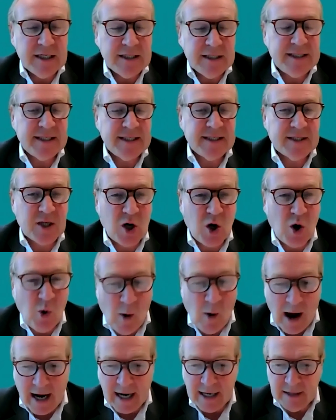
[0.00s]

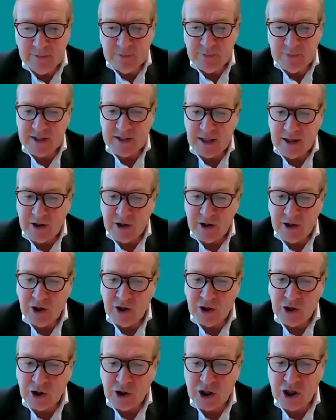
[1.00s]
describe
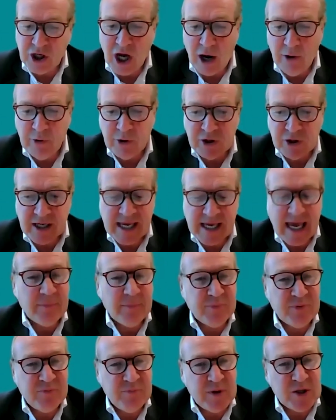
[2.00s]
the current
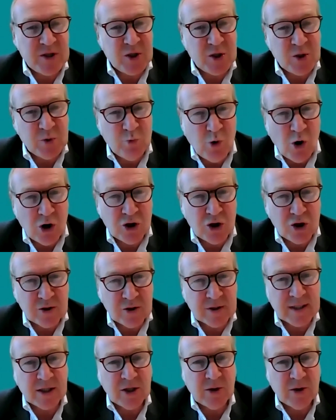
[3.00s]
gap between workers
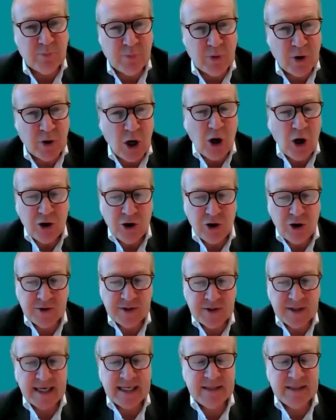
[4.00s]
and employers'
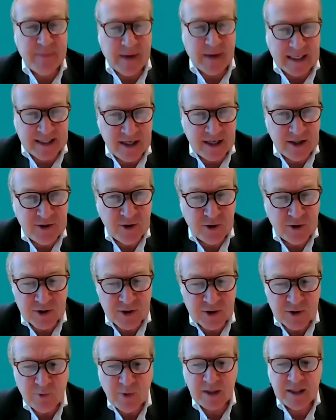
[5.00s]

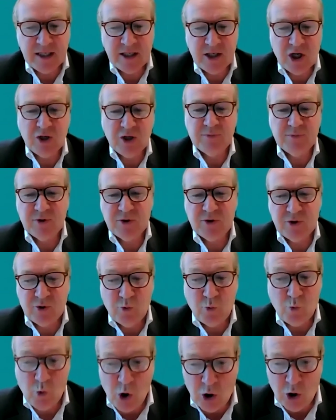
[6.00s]
expectations when it comes to
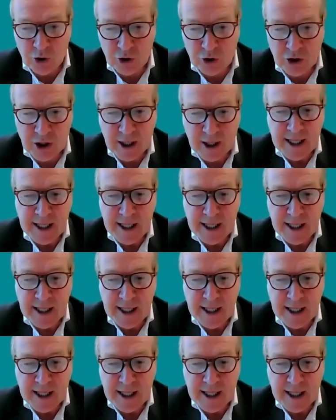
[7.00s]
work.